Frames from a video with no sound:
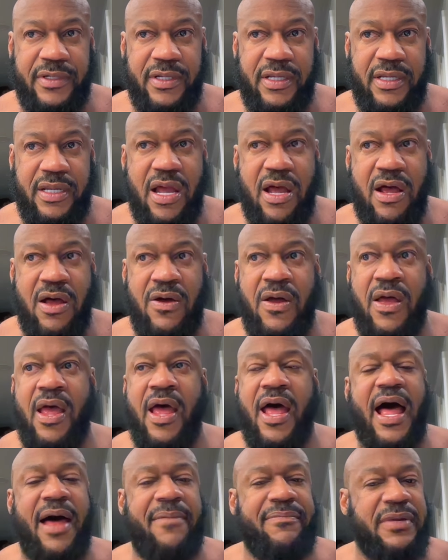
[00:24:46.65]
Y'all,
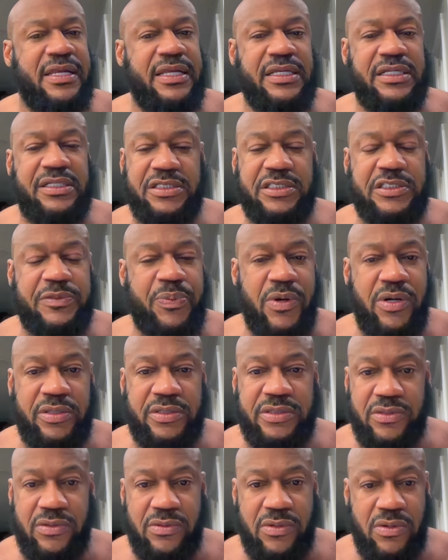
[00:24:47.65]
I'm the easiest
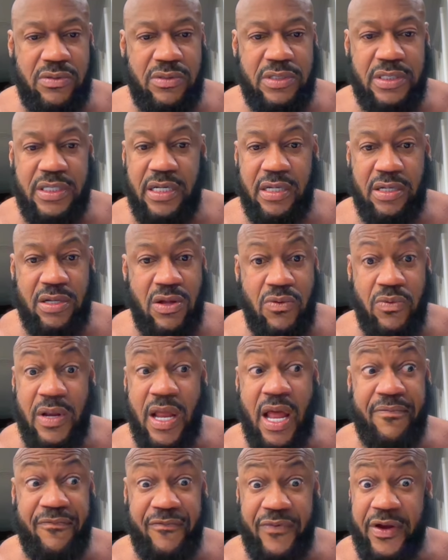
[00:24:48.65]
person to get along
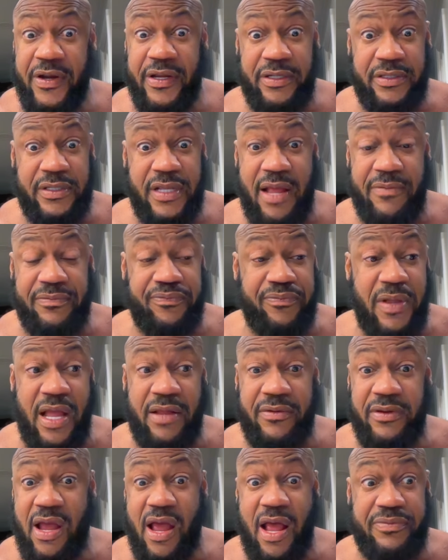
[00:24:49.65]
with. I'm very, I'm,
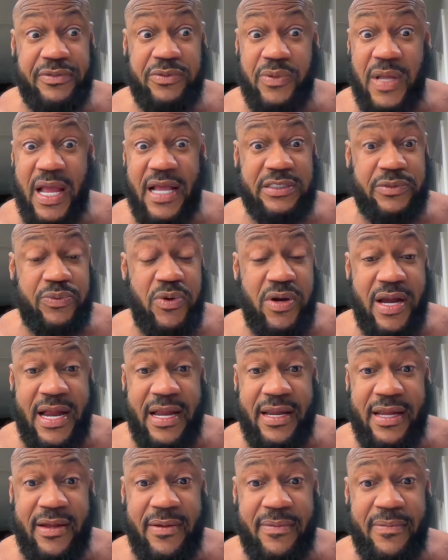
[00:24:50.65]
I, i swear
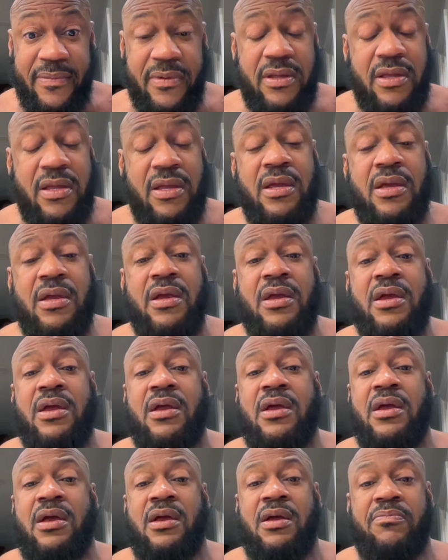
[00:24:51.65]
I am.
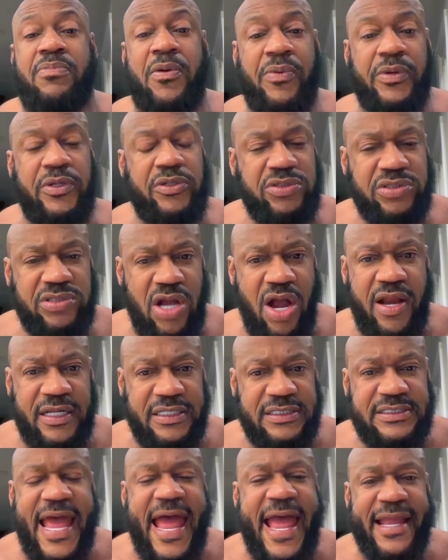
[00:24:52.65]
But when you start
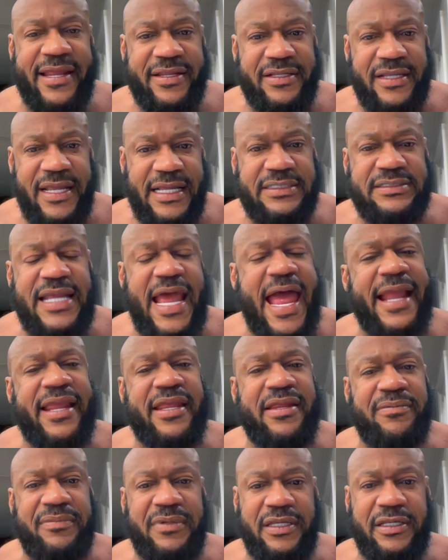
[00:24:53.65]
attack,
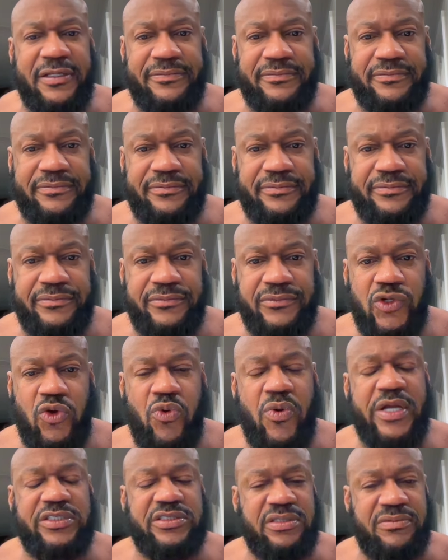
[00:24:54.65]
attacking me,
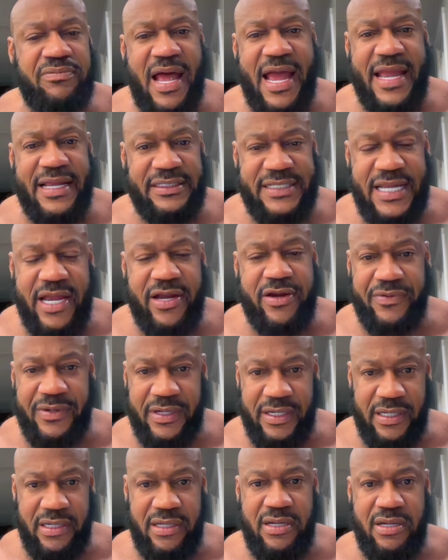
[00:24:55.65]
question my
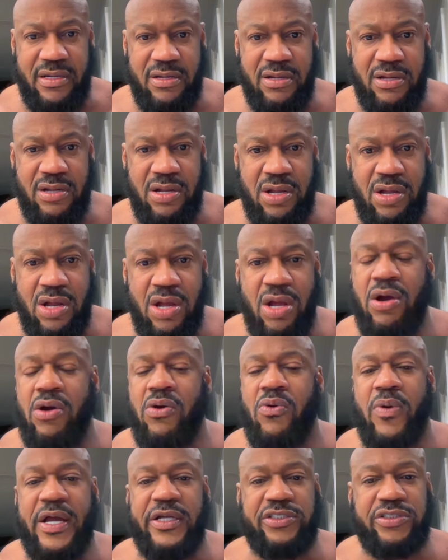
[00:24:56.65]
integrity,
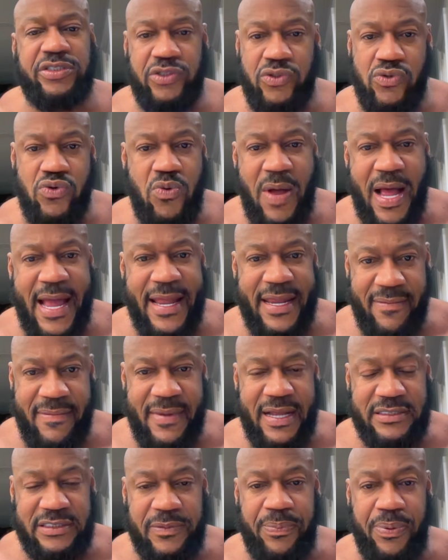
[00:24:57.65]
question who I
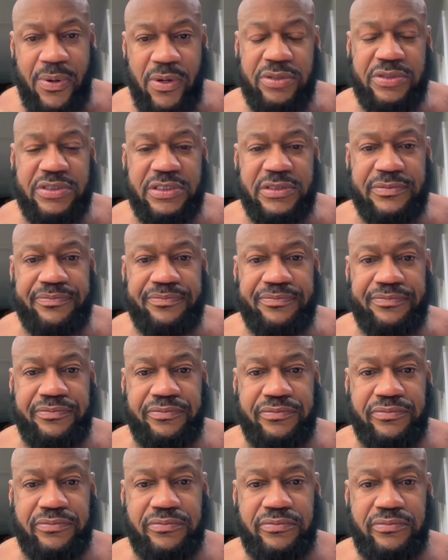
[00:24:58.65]
am as a person,
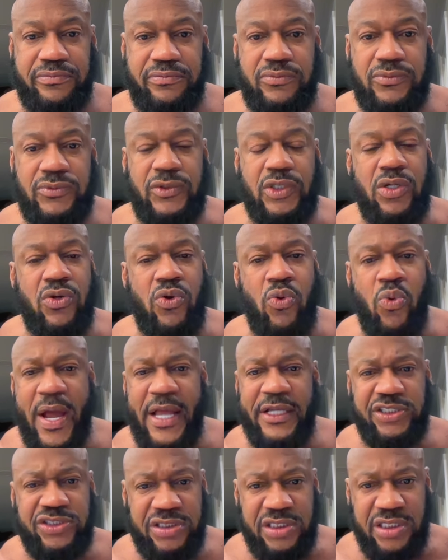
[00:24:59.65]

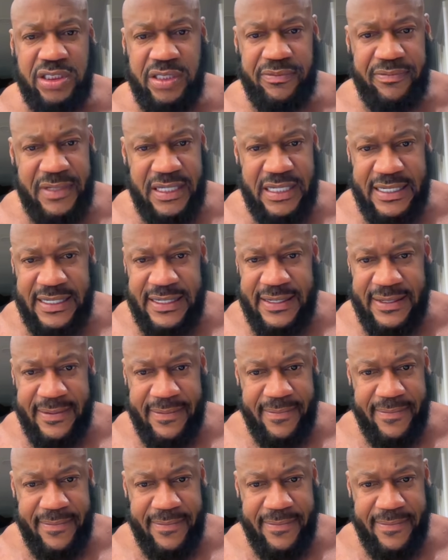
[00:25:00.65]
questioning me